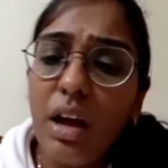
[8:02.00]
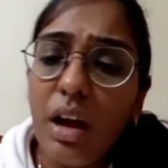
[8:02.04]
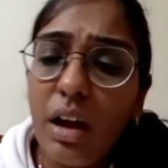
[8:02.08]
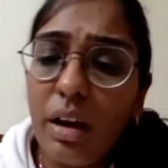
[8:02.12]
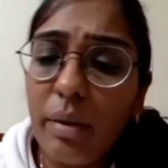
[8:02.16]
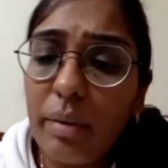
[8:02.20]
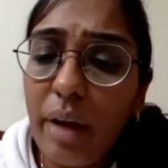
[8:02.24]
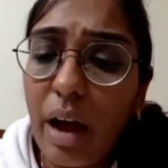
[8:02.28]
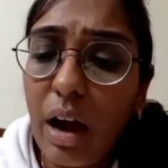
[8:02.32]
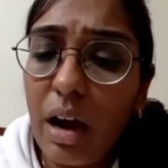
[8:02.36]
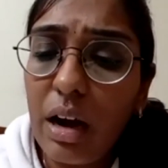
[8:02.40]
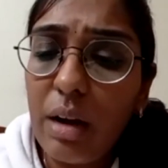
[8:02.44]

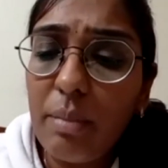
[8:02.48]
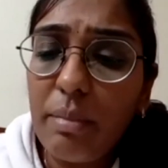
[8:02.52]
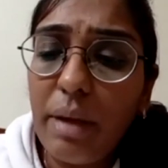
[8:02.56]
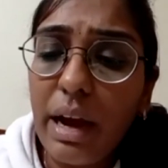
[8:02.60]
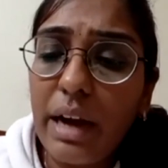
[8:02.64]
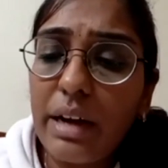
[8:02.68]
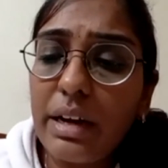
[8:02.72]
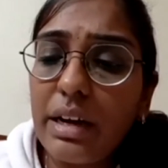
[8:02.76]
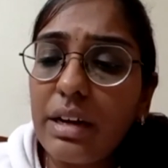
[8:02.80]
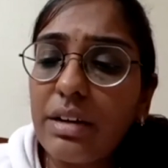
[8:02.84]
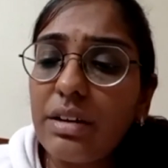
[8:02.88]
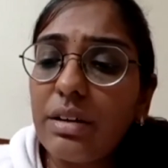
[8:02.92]
All
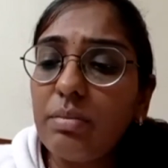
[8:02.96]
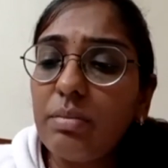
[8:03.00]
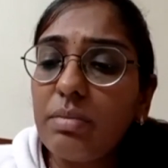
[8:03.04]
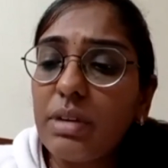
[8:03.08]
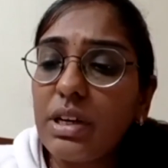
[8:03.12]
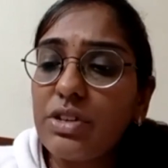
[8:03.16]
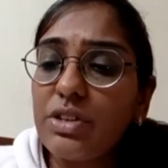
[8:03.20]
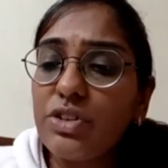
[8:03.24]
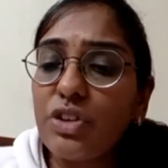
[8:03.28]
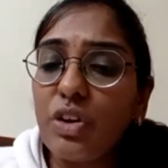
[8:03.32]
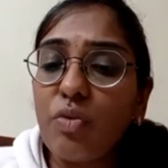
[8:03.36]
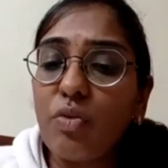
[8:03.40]
mandatory
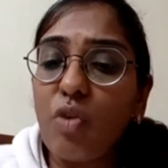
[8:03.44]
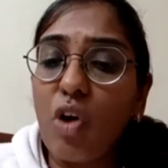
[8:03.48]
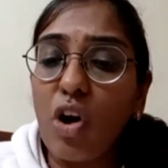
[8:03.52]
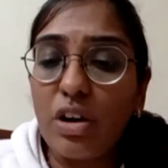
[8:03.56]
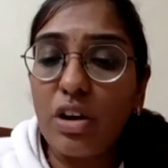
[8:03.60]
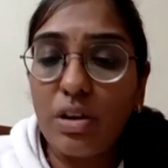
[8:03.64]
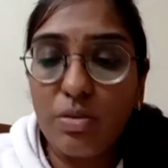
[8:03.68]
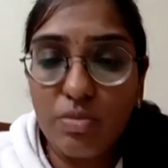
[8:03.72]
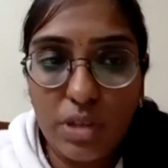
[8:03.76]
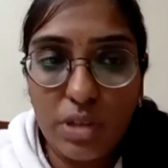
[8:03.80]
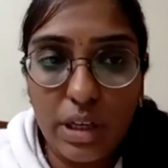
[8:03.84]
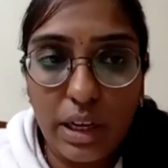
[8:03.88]
breaths are
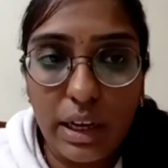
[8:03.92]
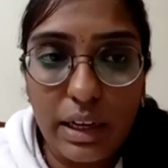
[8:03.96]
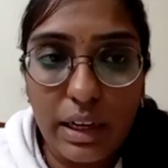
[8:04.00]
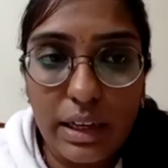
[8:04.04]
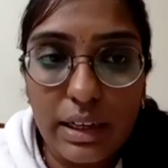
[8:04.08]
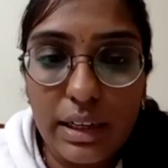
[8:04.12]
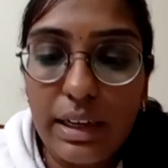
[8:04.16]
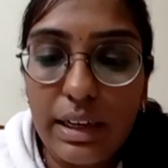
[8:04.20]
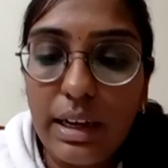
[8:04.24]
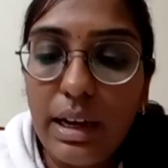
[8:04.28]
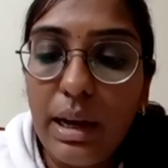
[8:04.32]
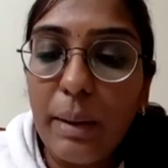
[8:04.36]
volume
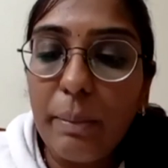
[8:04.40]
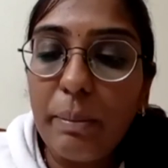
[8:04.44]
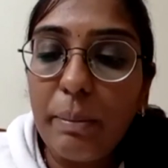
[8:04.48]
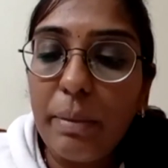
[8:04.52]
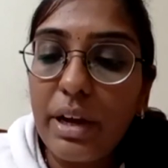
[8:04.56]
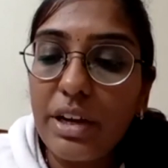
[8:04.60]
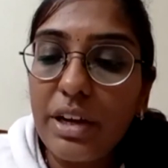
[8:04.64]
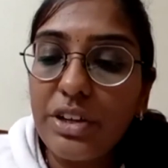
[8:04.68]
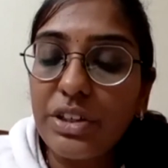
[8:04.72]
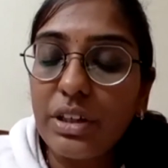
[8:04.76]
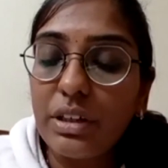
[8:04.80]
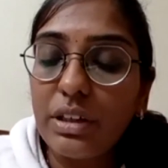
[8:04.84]
cycle.
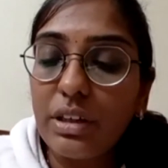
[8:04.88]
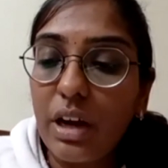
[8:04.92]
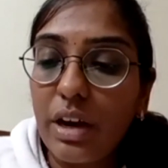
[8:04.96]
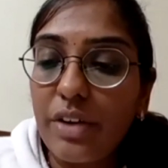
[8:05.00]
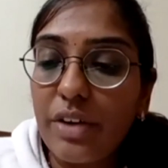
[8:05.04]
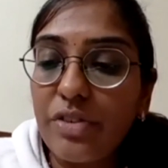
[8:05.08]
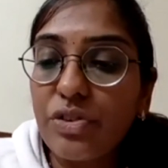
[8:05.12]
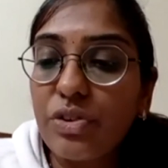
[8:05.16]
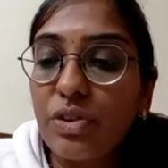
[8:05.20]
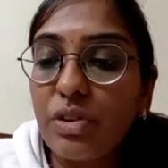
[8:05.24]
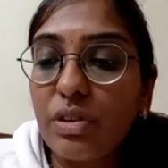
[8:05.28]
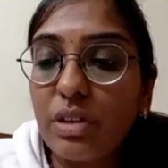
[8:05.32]
Patient
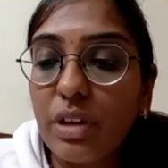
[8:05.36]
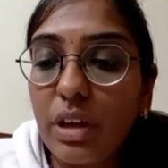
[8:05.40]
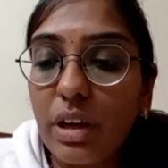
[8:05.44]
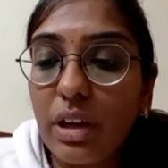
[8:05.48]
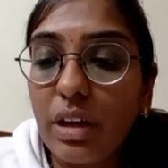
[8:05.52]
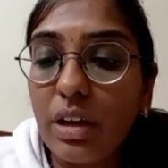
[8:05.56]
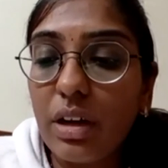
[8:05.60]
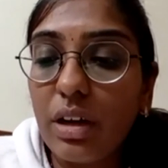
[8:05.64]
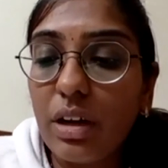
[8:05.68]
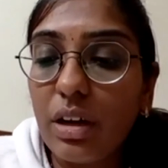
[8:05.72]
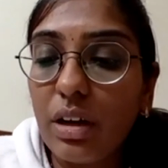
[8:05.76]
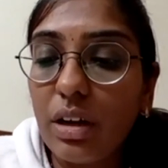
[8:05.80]
control
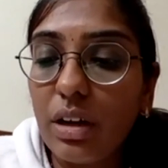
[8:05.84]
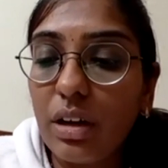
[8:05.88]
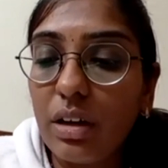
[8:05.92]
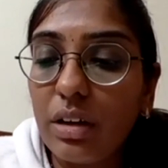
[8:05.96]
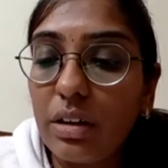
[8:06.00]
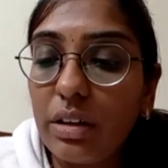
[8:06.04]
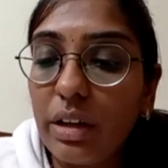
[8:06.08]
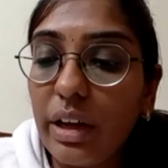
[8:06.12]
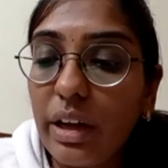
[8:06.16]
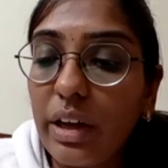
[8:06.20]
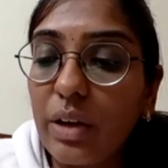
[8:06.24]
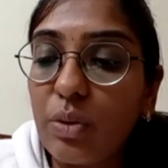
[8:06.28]

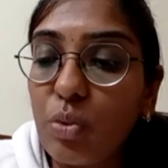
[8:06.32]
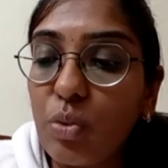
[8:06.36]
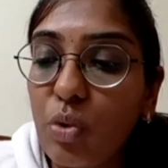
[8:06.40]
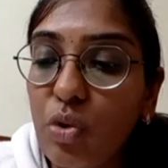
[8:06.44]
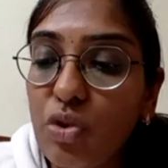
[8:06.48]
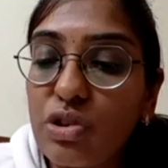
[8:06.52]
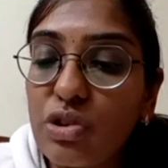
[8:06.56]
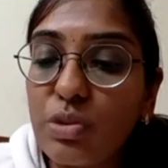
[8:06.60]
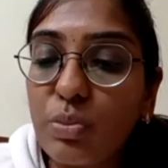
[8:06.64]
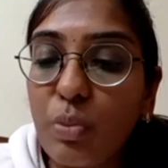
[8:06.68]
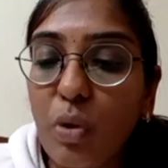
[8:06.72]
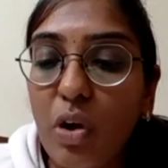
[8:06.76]
their
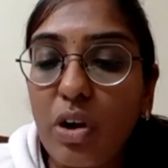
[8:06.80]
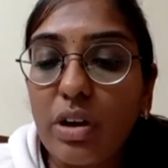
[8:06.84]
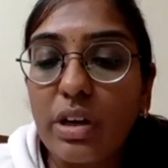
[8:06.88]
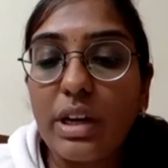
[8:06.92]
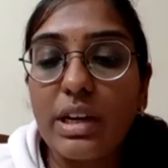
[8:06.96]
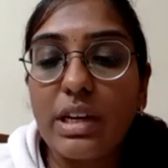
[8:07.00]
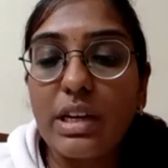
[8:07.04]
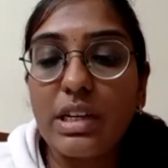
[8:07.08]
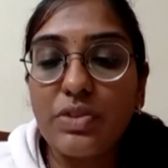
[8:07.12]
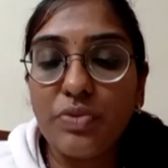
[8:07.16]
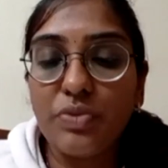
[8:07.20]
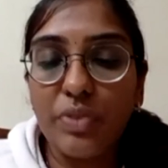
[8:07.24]
own
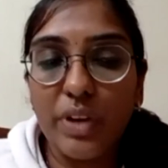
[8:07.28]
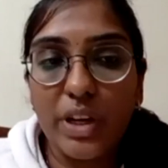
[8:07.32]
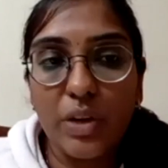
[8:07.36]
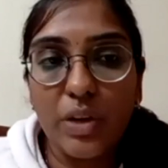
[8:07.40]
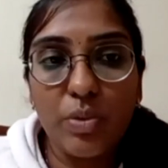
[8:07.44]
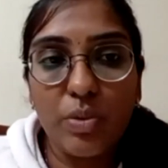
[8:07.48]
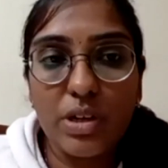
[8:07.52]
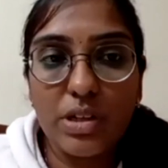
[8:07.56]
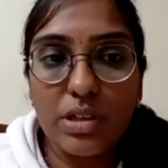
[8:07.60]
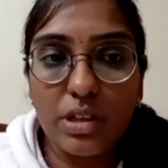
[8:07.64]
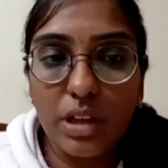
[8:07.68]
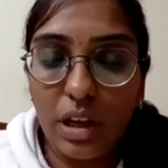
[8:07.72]
spontaneous
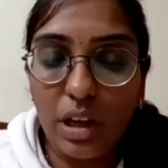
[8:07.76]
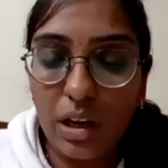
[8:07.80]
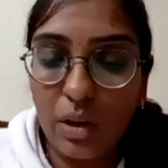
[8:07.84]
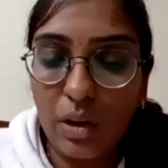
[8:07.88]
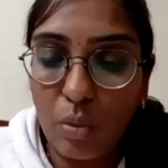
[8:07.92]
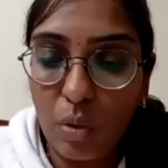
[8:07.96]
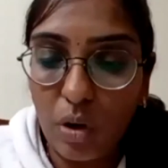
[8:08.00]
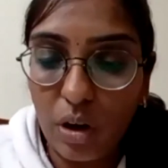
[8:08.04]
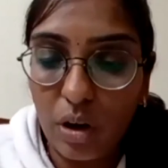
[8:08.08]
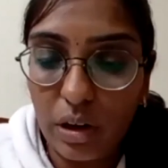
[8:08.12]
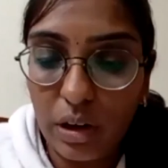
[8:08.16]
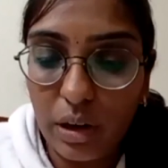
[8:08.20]
frequency and
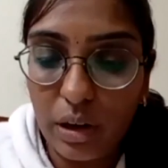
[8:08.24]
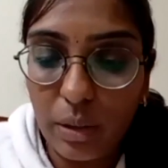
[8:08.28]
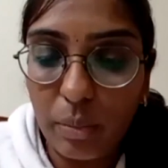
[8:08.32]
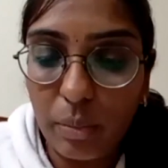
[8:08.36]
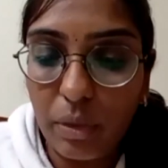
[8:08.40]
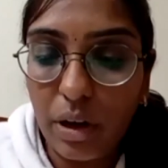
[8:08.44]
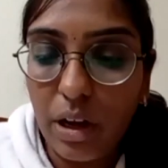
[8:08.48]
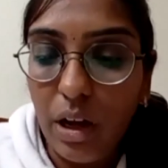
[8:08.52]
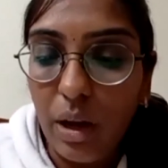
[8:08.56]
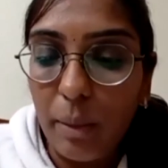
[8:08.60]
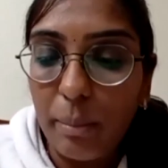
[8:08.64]
volume.